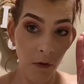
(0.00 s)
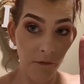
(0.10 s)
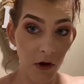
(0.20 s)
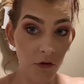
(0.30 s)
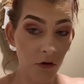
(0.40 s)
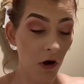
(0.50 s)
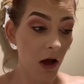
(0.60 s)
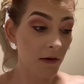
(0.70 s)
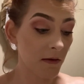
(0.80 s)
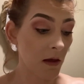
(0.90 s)
fingers
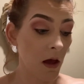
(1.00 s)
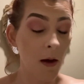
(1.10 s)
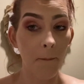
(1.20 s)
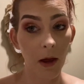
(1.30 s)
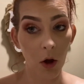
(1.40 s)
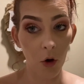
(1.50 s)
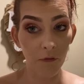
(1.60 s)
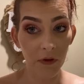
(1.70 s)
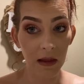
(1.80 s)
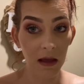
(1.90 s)
crossed, but
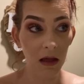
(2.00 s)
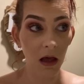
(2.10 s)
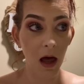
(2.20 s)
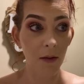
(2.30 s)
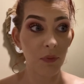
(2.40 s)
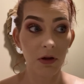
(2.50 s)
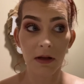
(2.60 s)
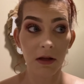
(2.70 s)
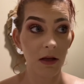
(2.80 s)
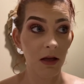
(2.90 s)
hopefully I put it